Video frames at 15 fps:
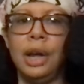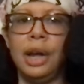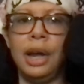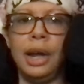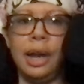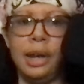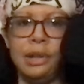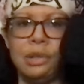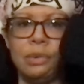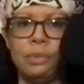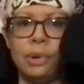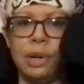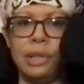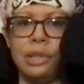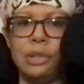as
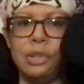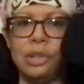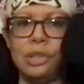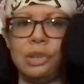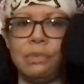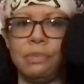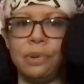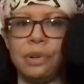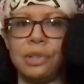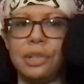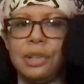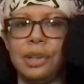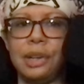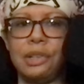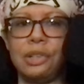was Justin
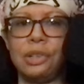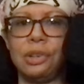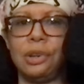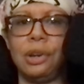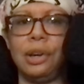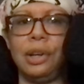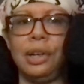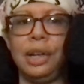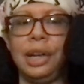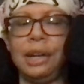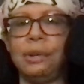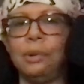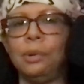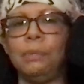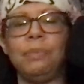Burke's lecture on
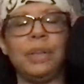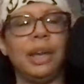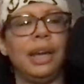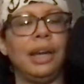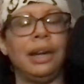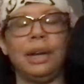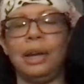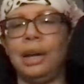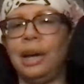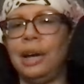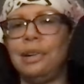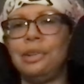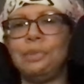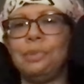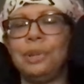Hegel. And
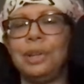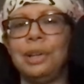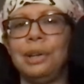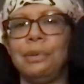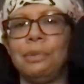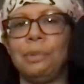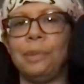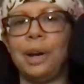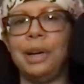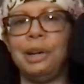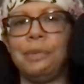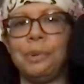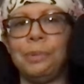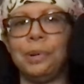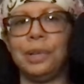I just want to remind
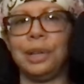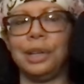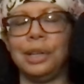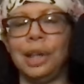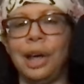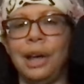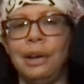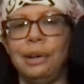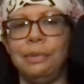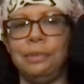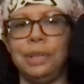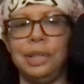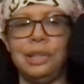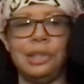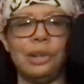everyone that a lot
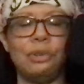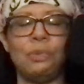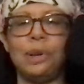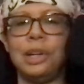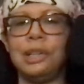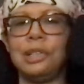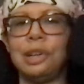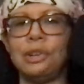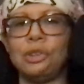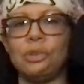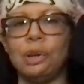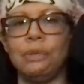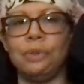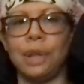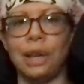of these 20th
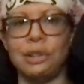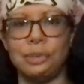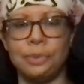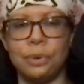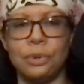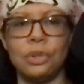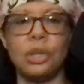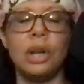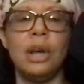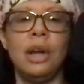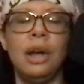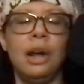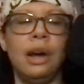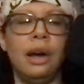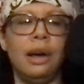century philosophers,
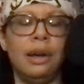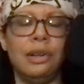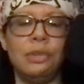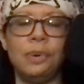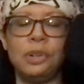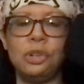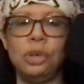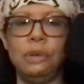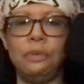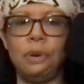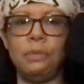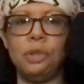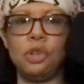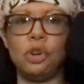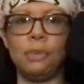especially
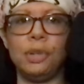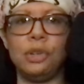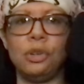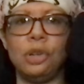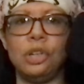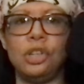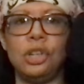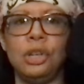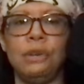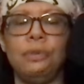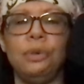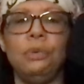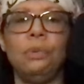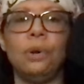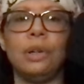from the German tradition,
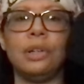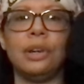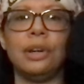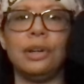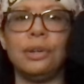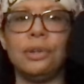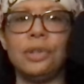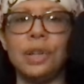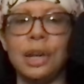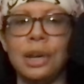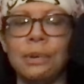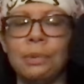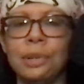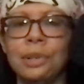if you want to understand what